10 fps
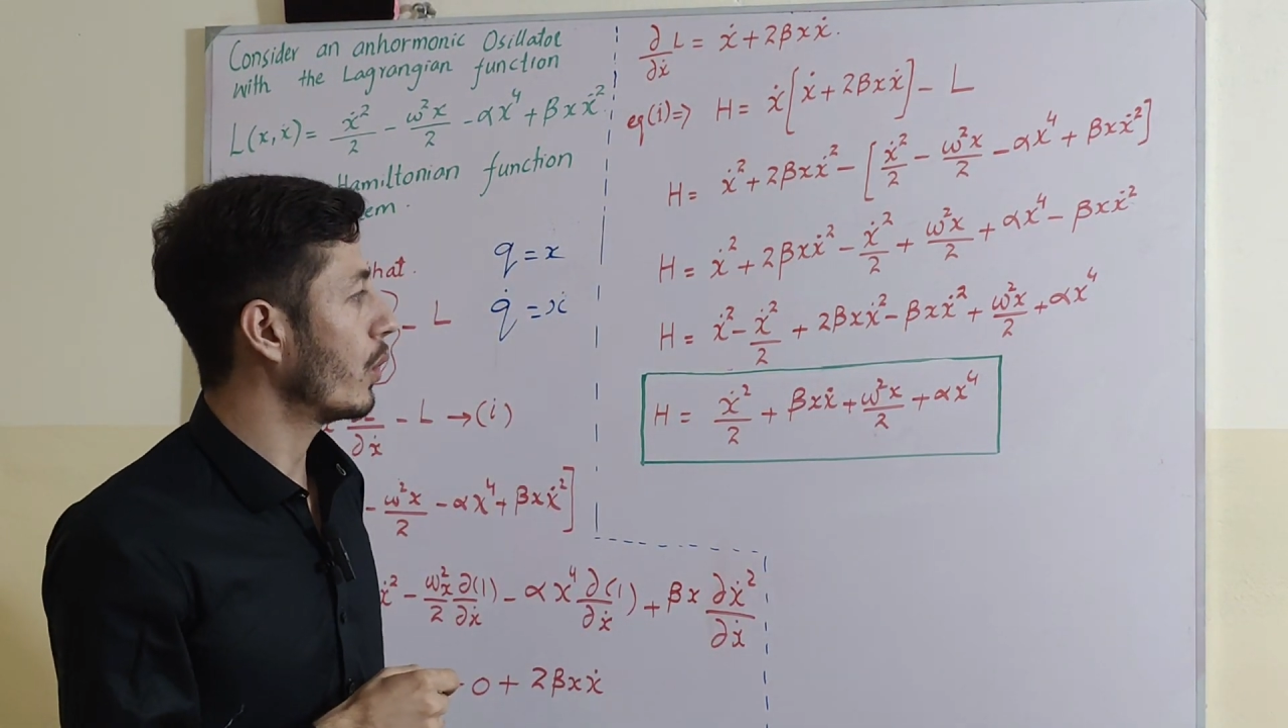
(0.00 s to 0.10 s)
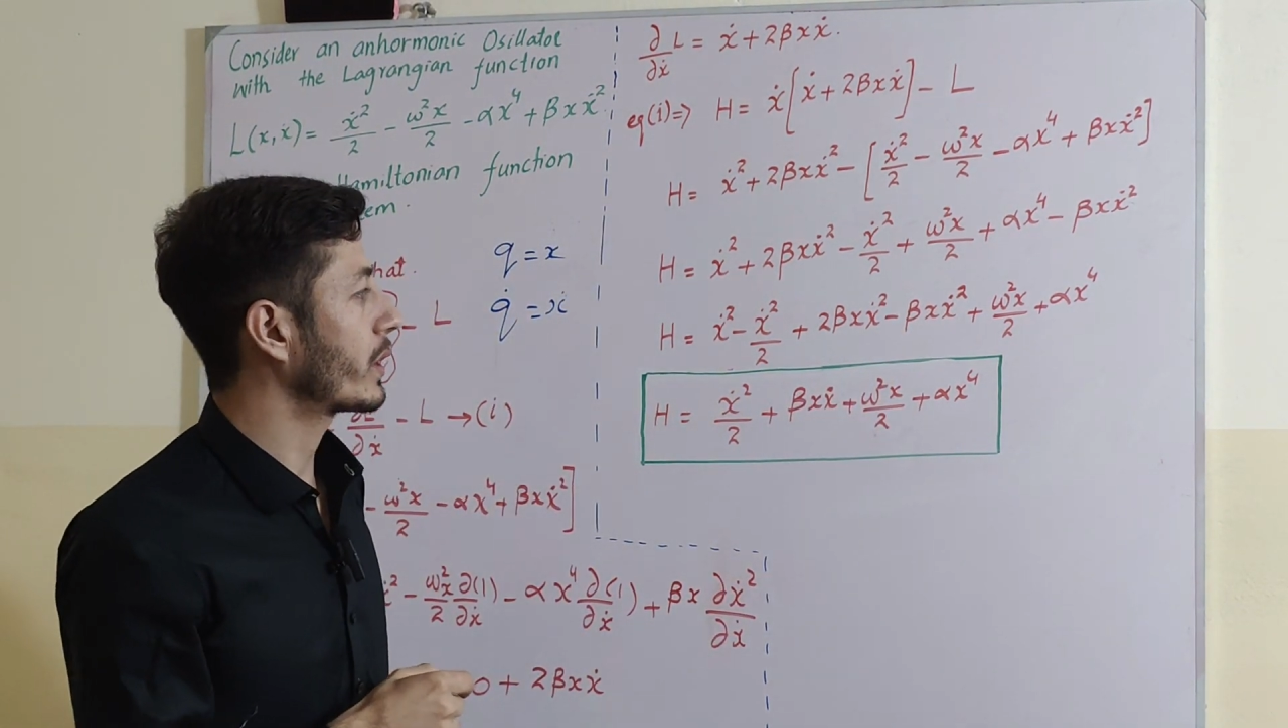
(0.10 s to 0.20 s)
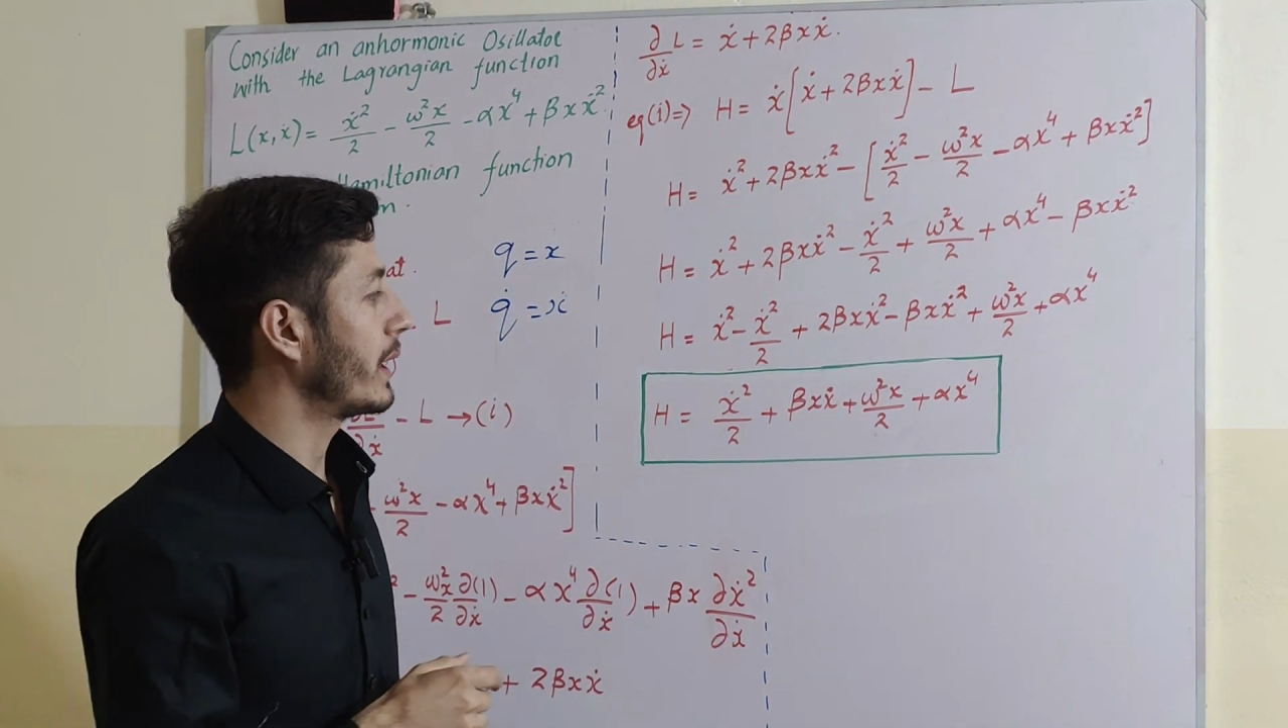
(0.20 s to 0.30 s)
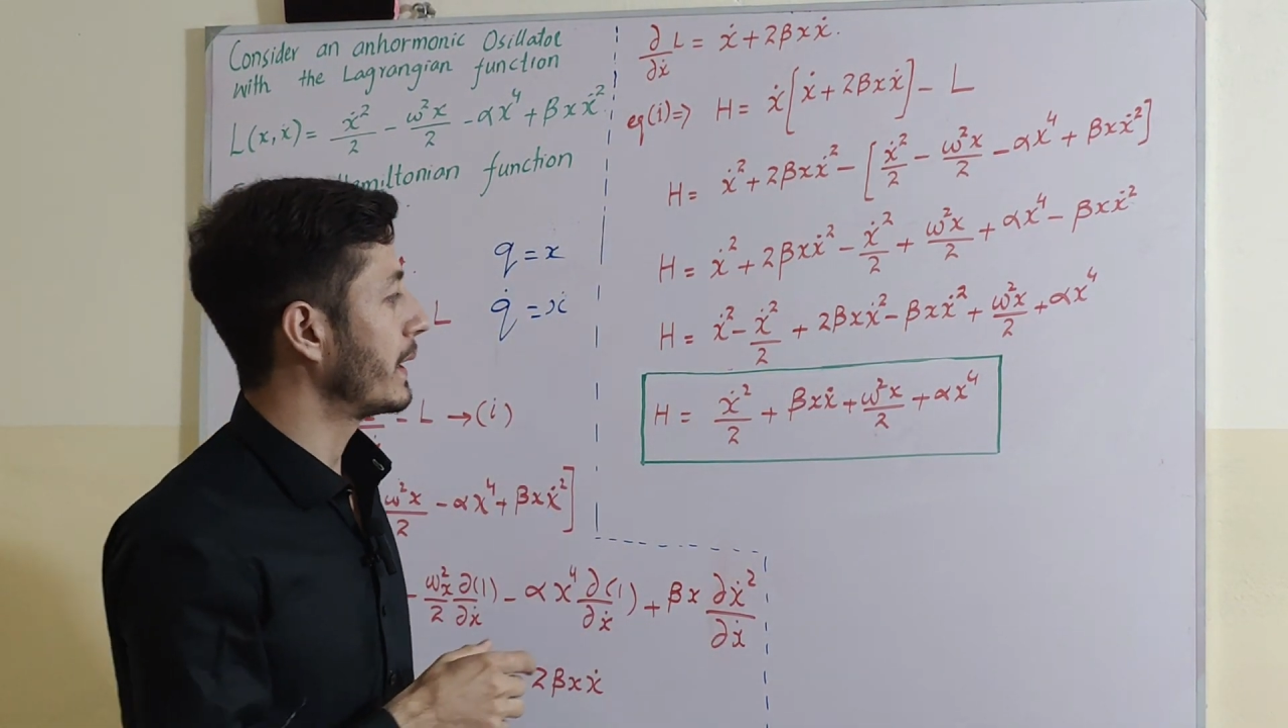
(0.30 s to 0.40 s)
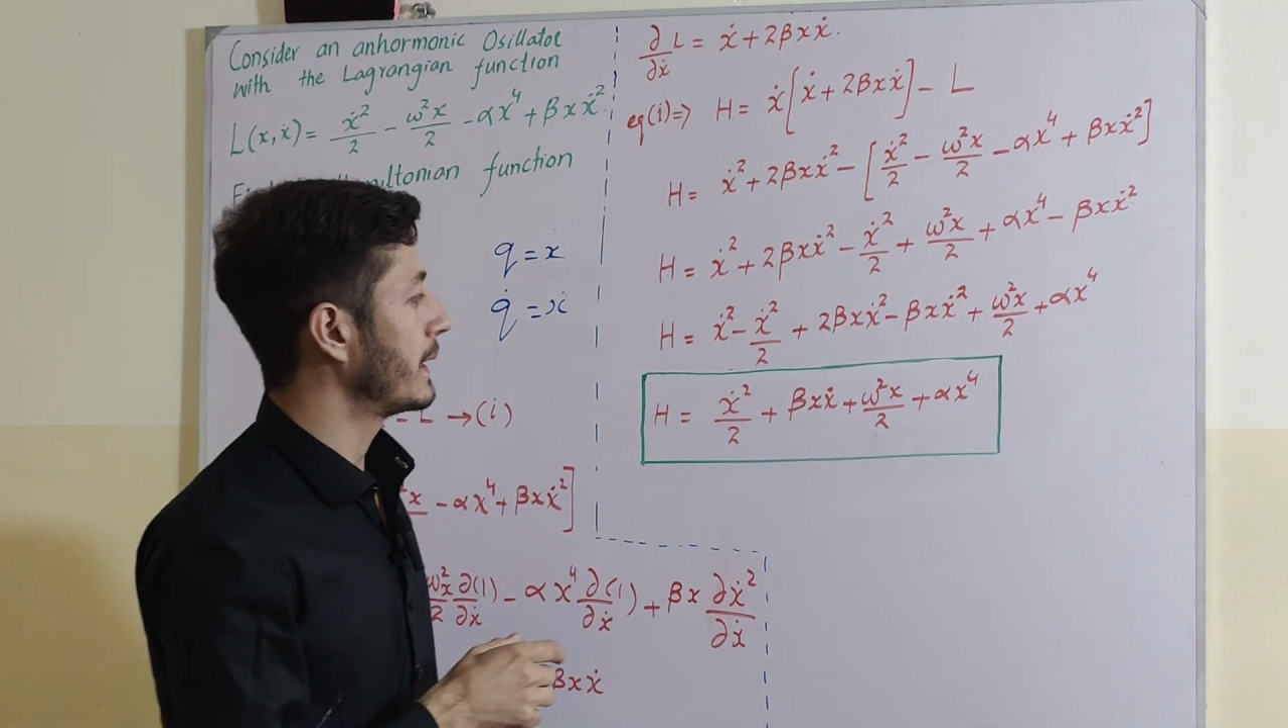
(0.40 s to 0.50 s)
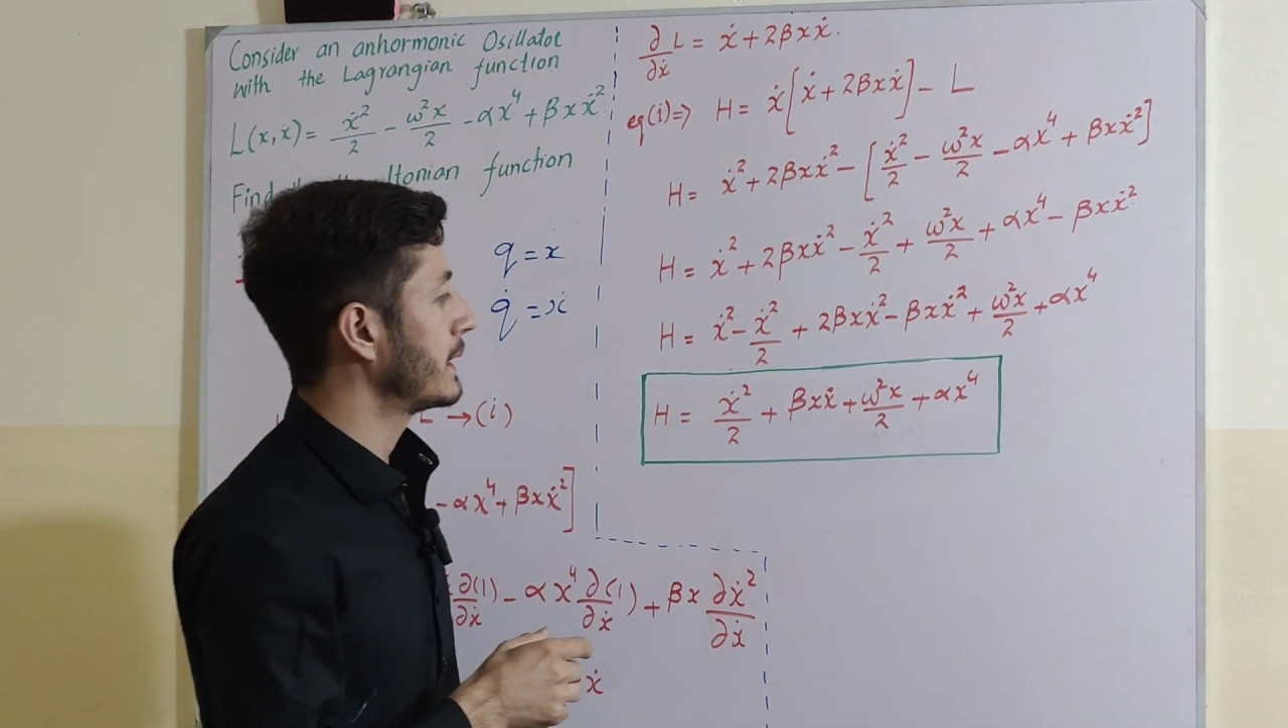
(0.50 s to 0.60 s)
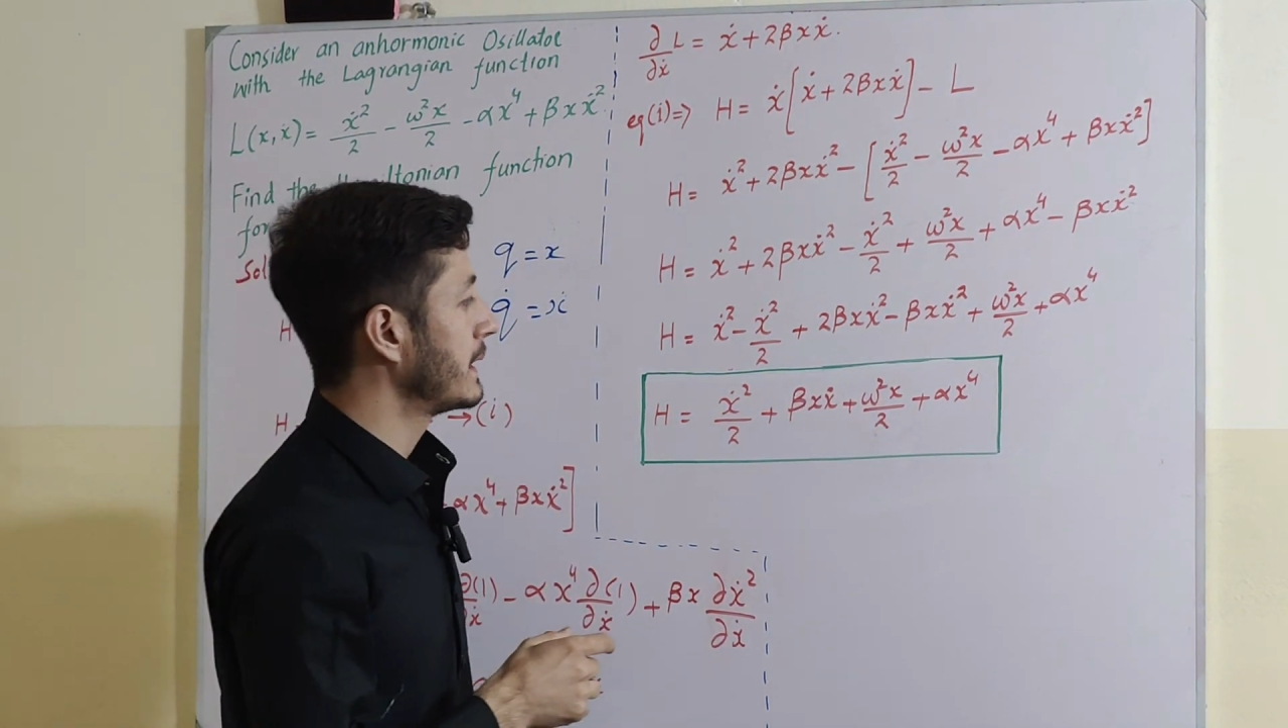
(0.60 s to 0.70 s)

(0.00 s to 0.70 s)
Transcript: okay.